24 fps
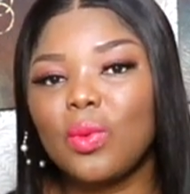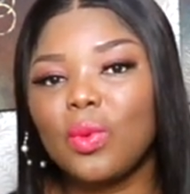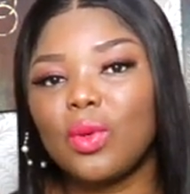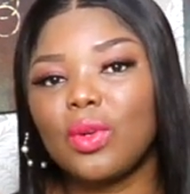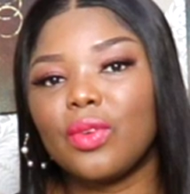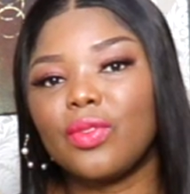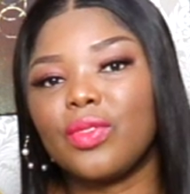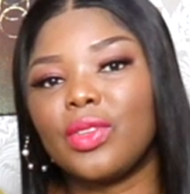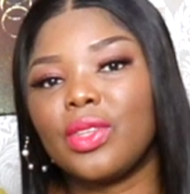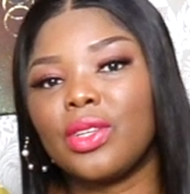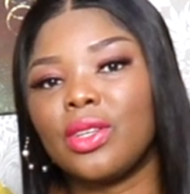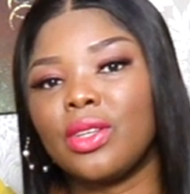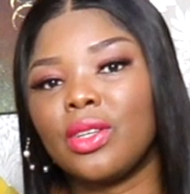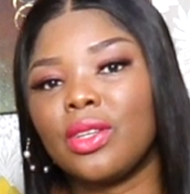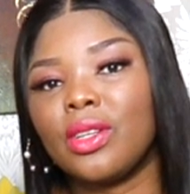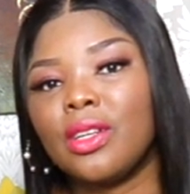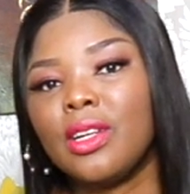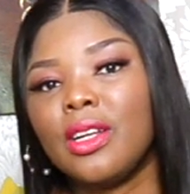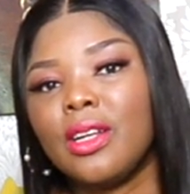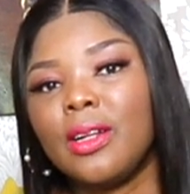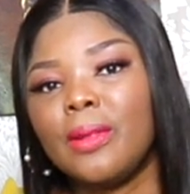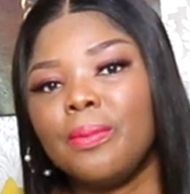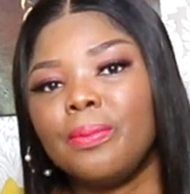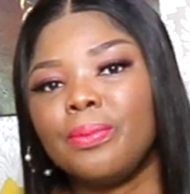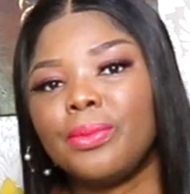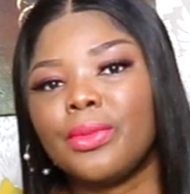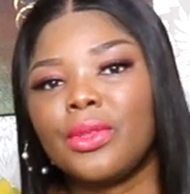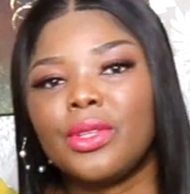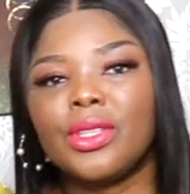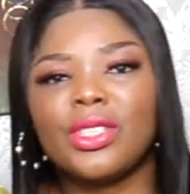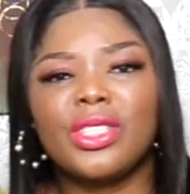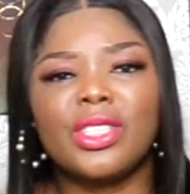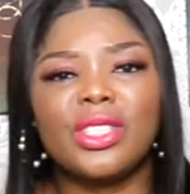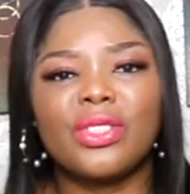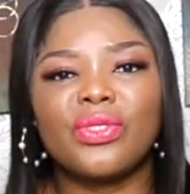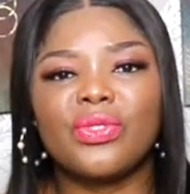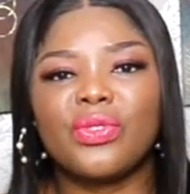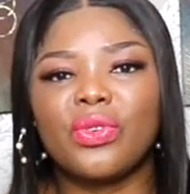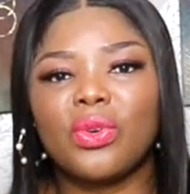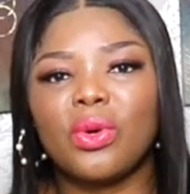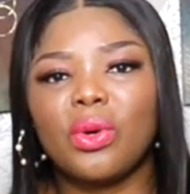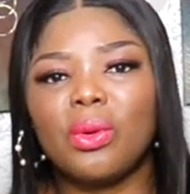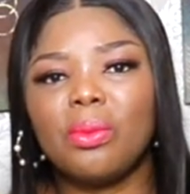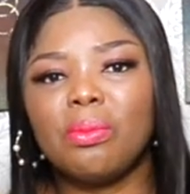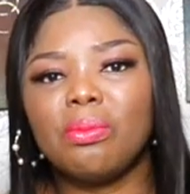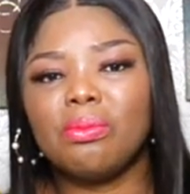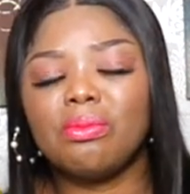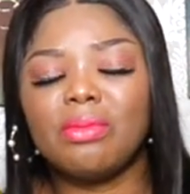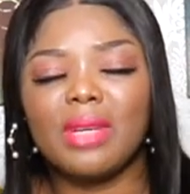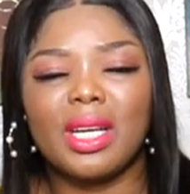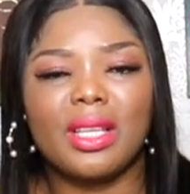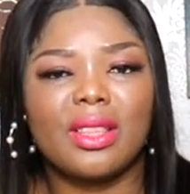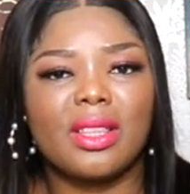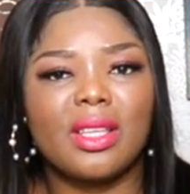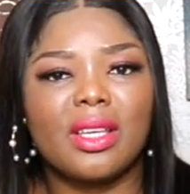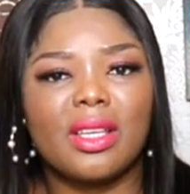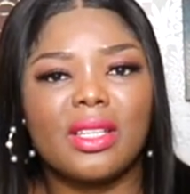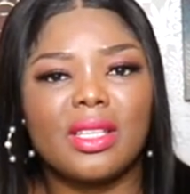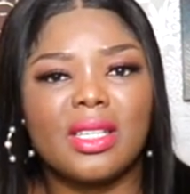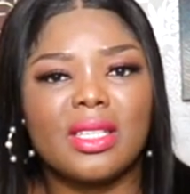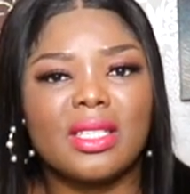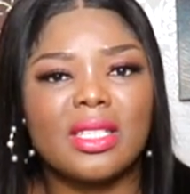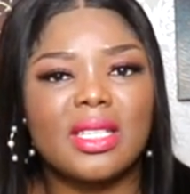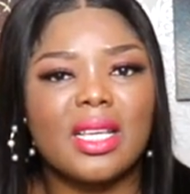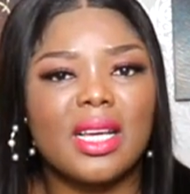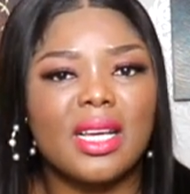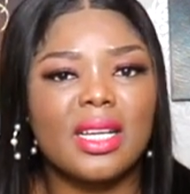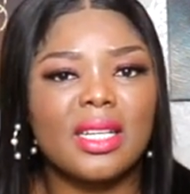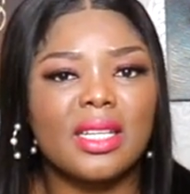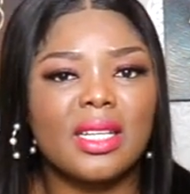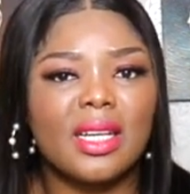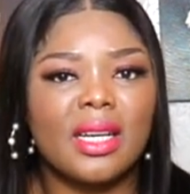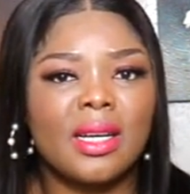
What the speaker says: one of the she's from, I think they said,